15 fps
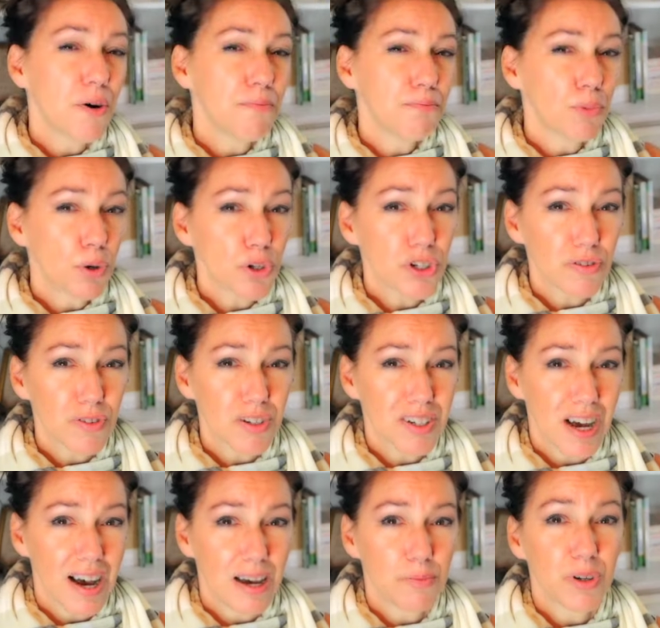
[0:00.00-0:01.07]
Most of the
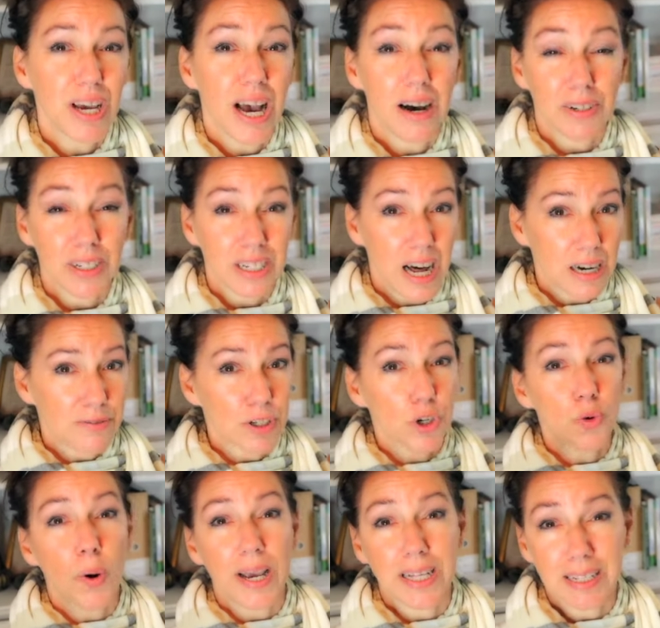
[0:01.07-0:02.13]
time we have a lot of
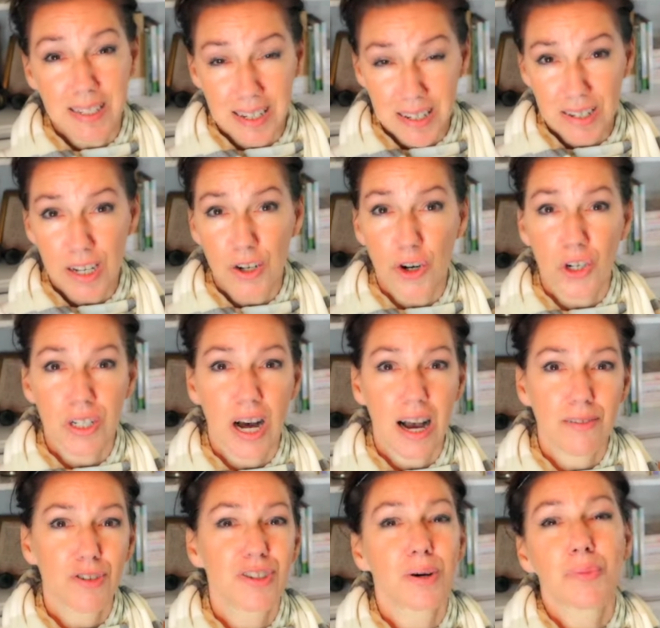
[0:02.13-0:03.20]
acquaintances in our
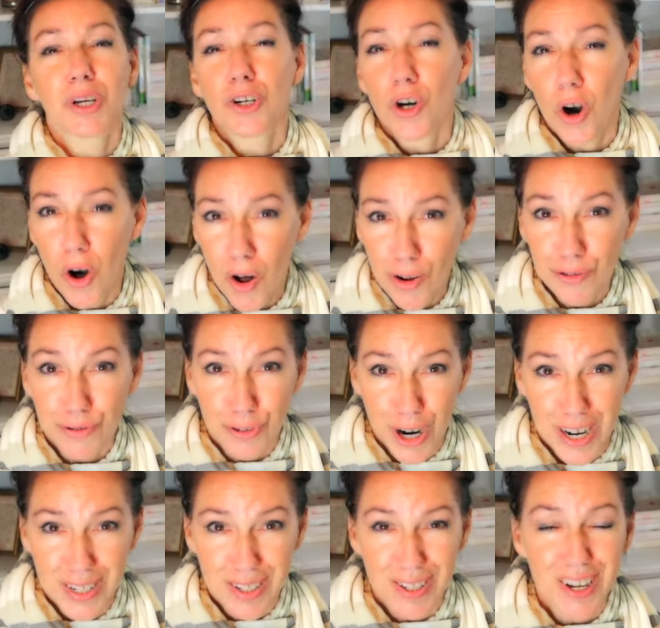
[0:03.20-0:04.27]
lives that we call
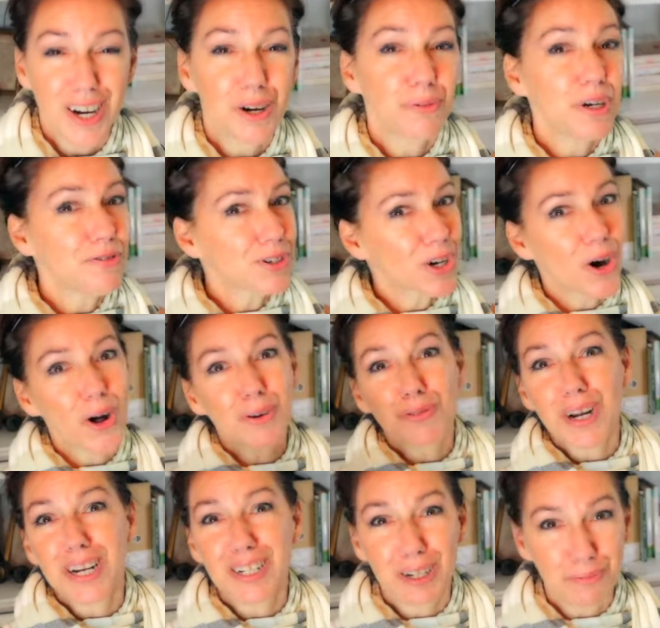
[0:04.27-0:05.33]
friends. We even call
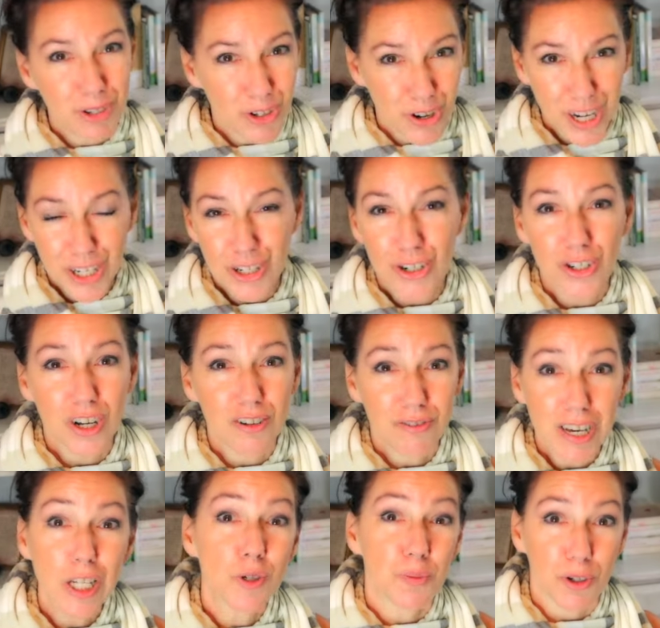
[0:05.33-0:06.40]
random strangers on
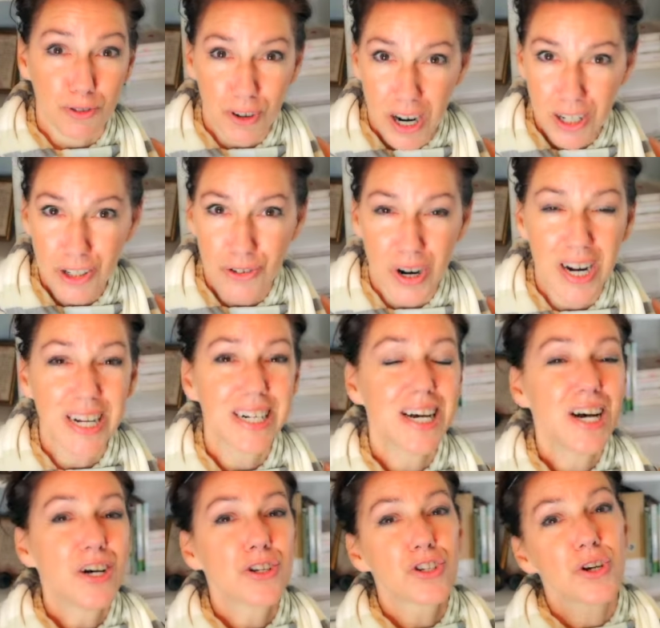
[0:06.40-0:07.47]
Facebook friends, right?
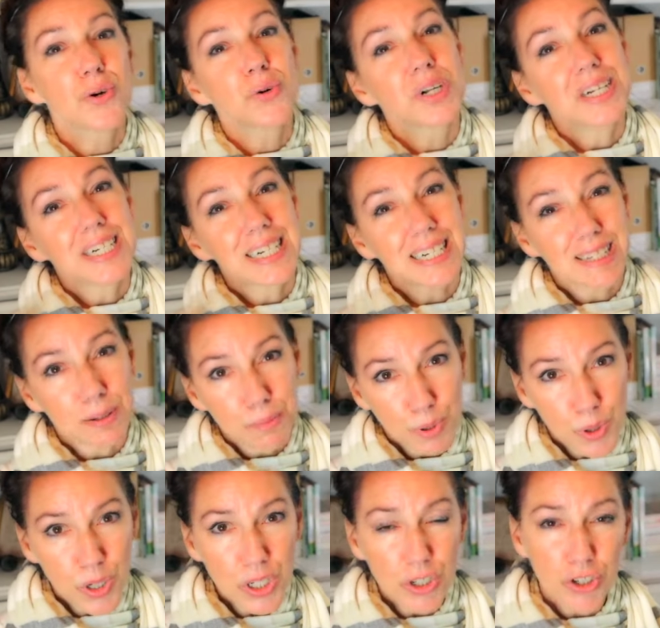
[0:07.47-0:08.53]
So it's
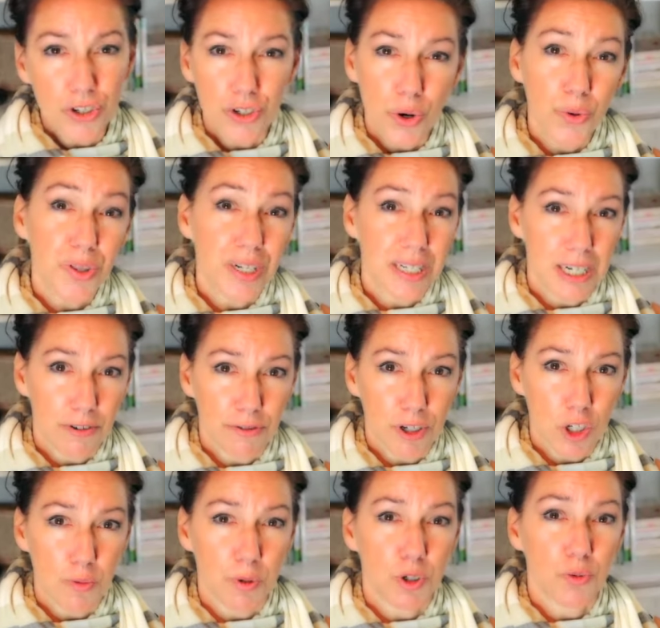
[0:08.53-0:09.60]
important to know the
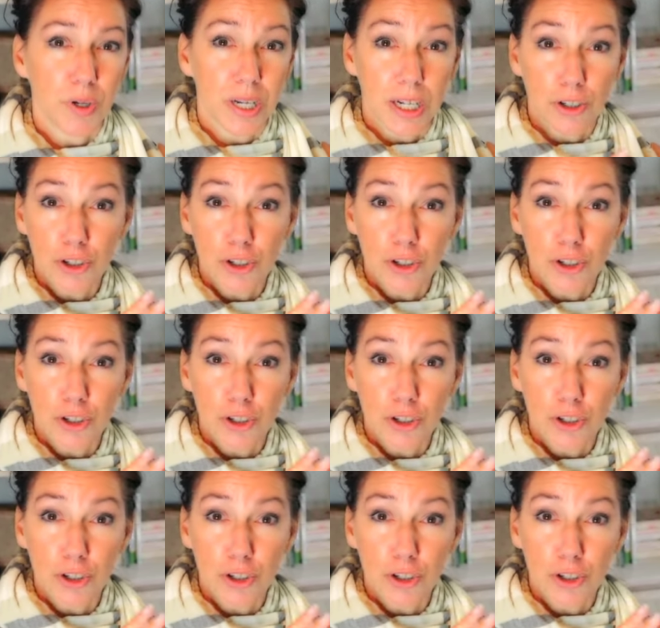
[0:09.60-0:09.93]
difference between a